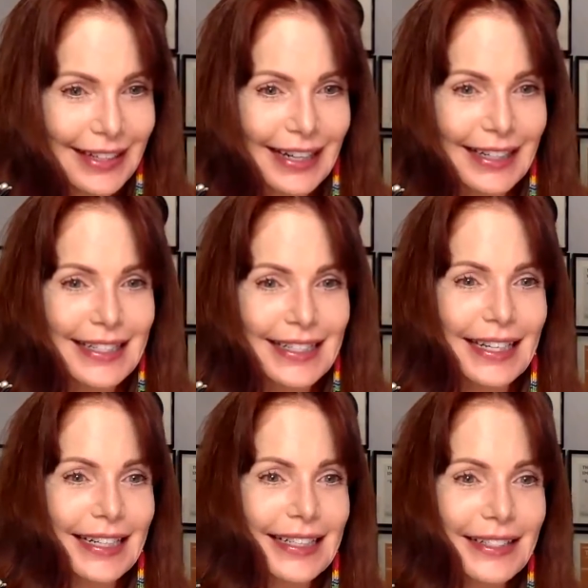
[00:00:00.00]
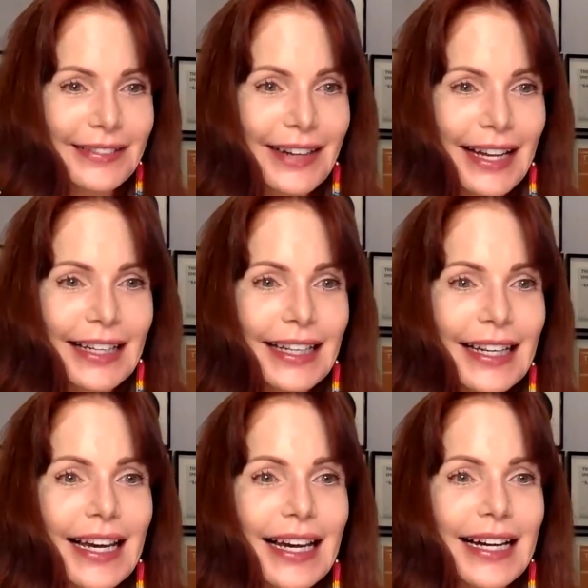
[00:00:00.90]
Charlie is here as
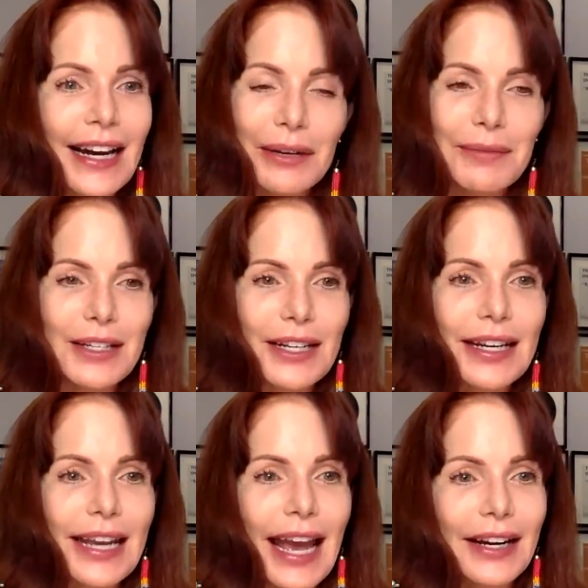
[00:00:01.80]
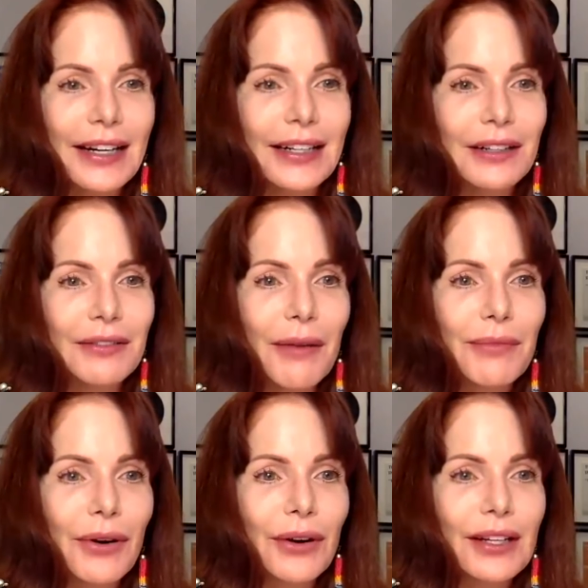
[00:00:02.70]
well. Uh, I already mentioned Cat Herder, Rob
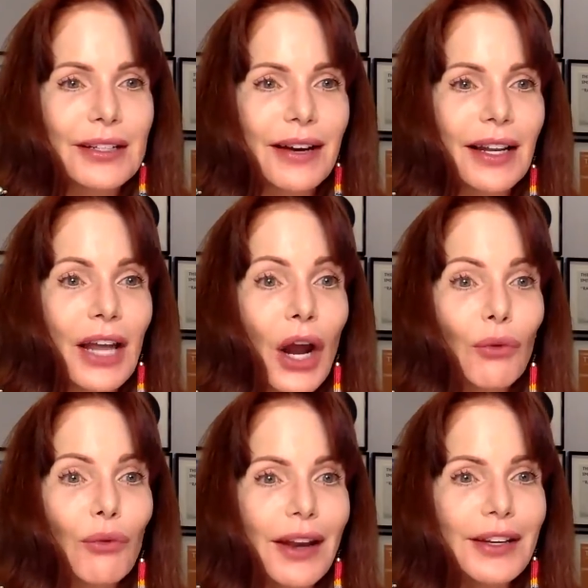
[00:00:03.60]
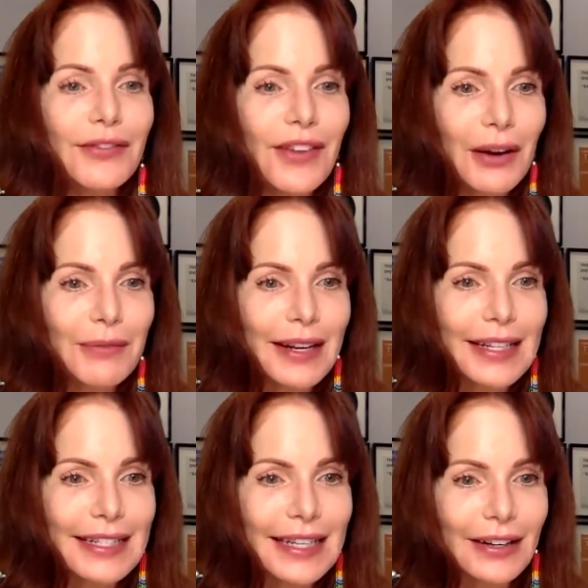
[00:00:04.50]
Morrill as well. Rhonda
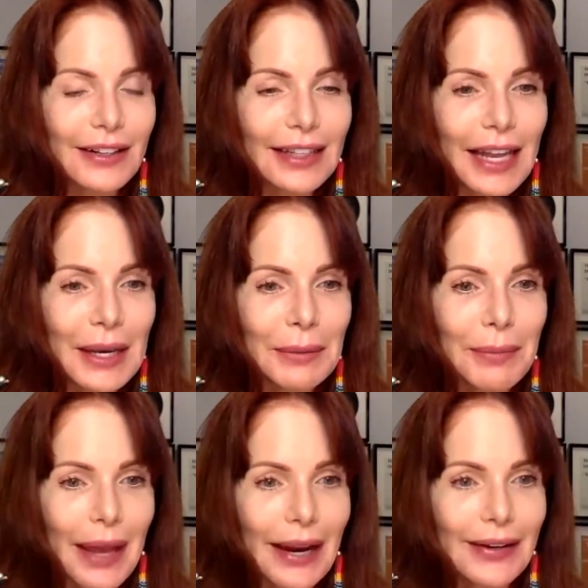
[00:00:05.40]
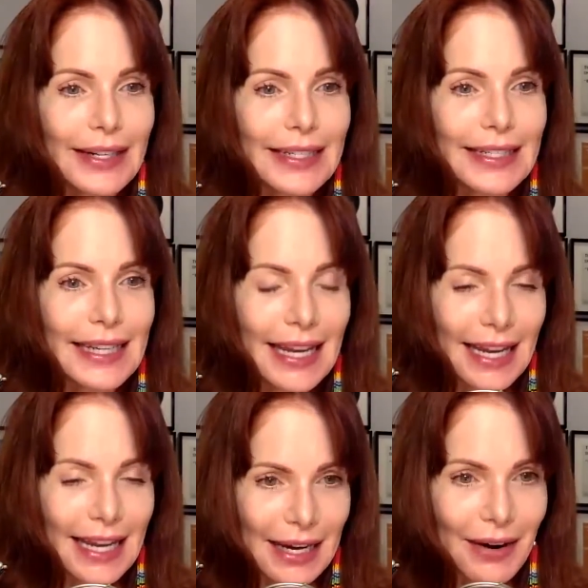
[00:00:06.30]
Fairman is here. Glenn Parent,
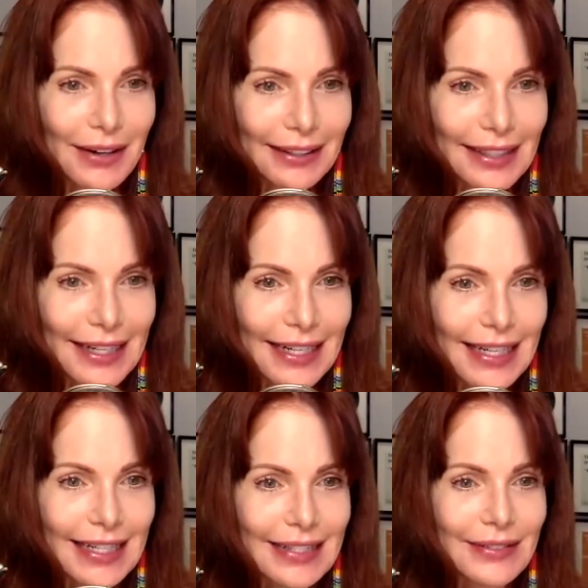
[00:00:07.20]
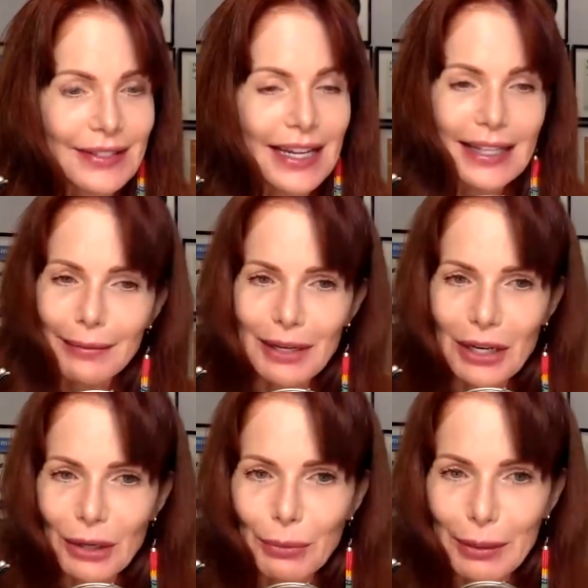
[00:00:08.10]
uh, Martin Key, who says, "I'm
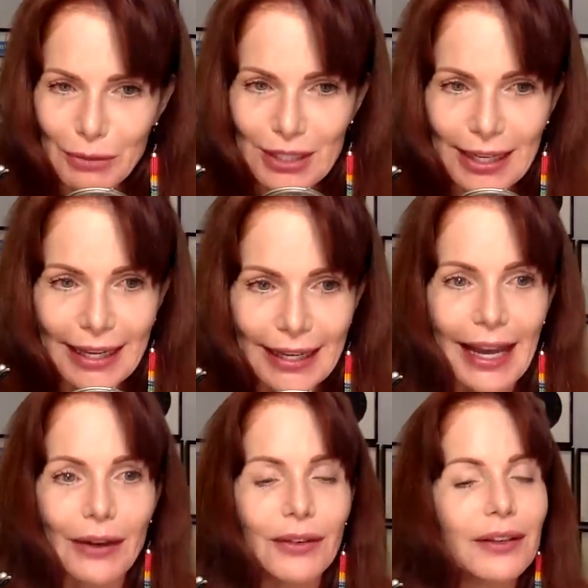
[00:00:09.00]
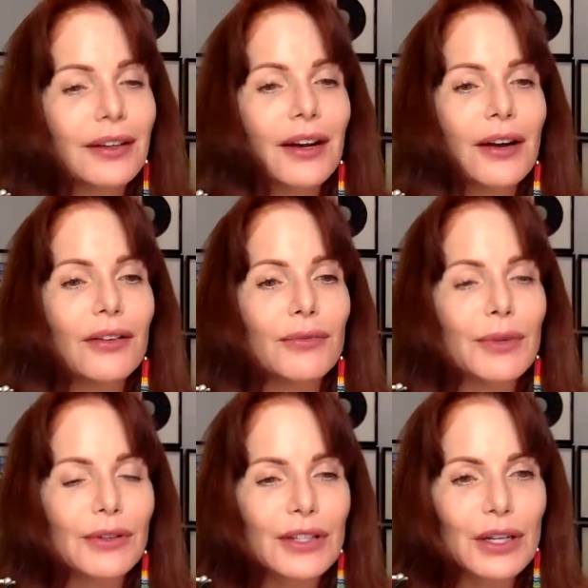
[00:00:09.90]
here, but I'm just laying down." You know, you've
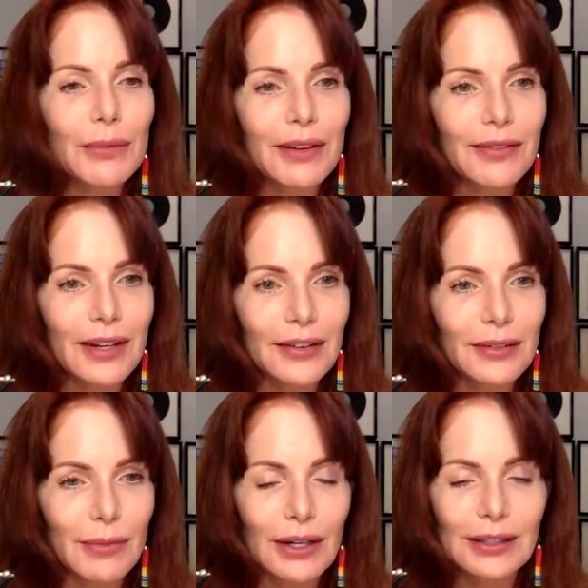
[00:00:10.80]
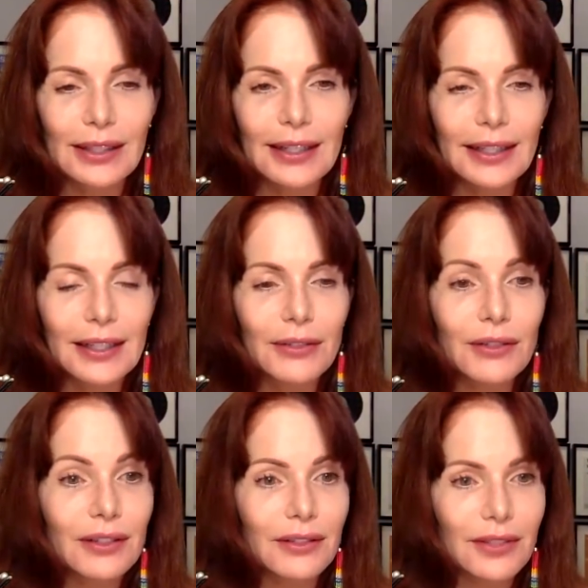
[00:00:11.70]
been doing so many videos, Martin, lately. You
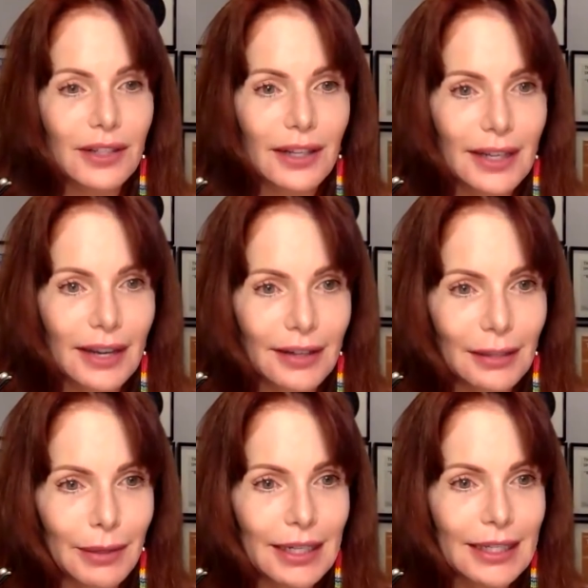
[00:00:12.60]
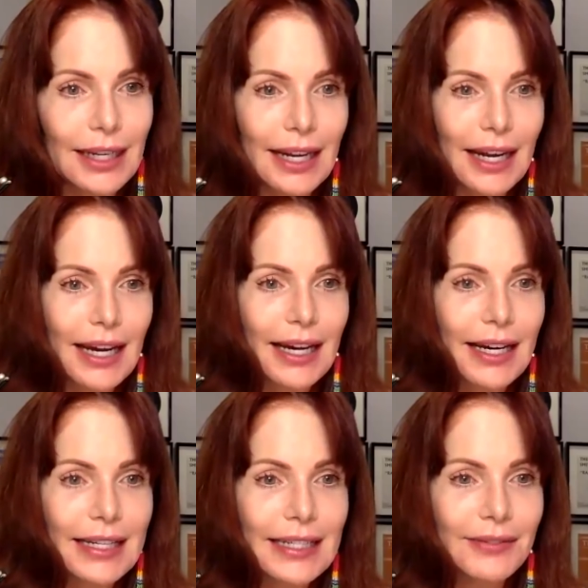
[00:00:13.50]
deserve to lay down a little bit.
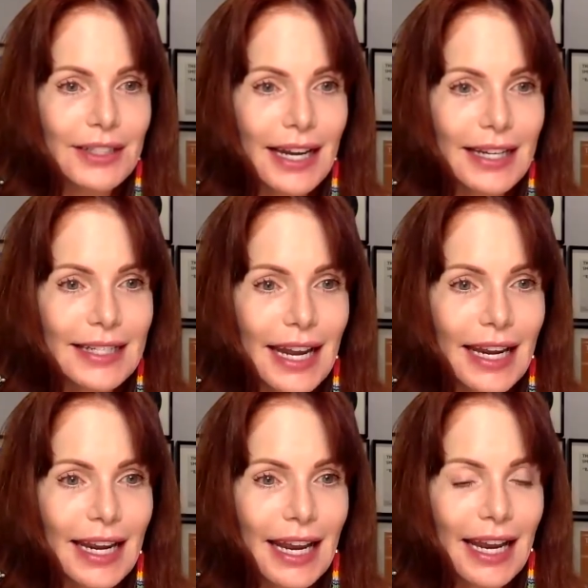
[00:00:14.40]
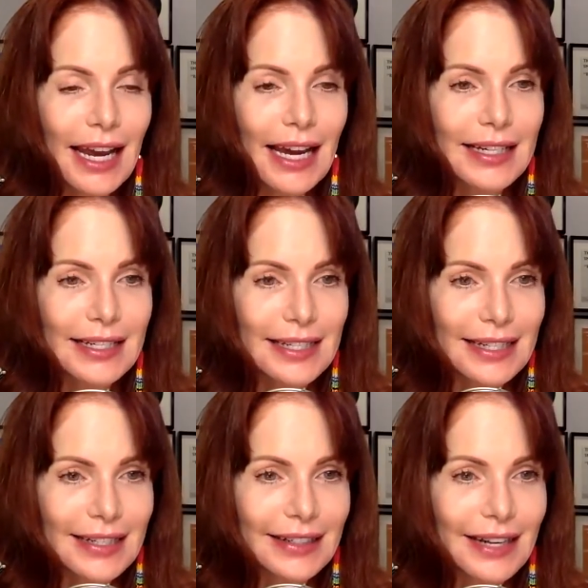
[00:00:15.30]
Uh, Diva Dante uh, is
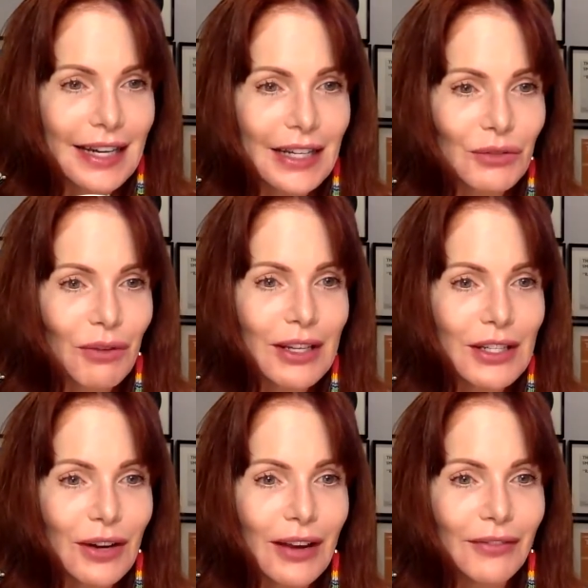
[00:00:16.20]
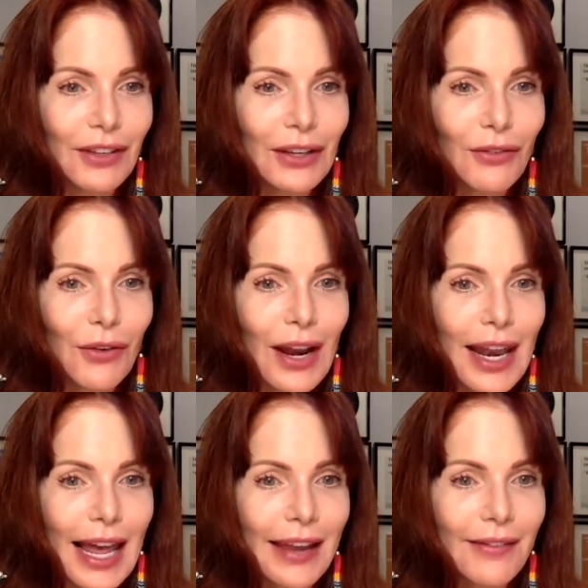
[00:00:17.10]
here, and Racer FE for
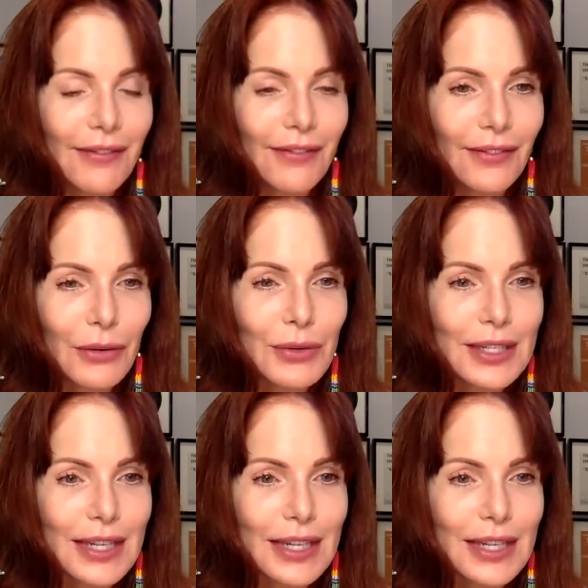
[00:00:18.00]
Life who